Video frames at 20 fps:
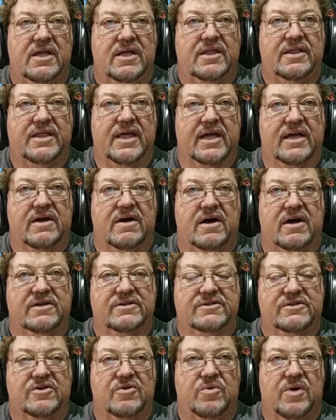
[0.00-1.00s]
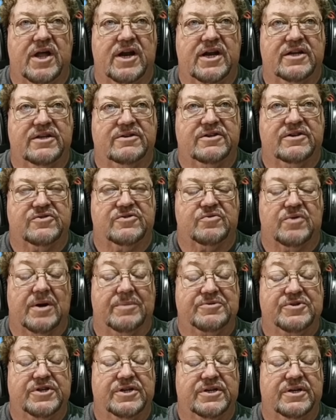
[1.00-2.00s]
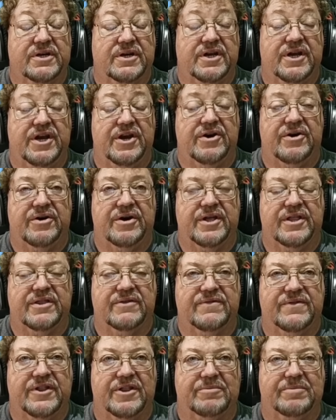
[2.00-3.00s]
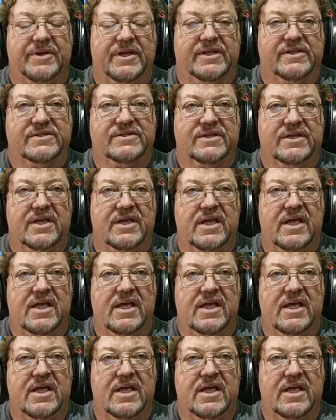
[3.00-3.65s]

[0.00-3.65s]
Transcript: that caused quite a disruption here in the Philippines.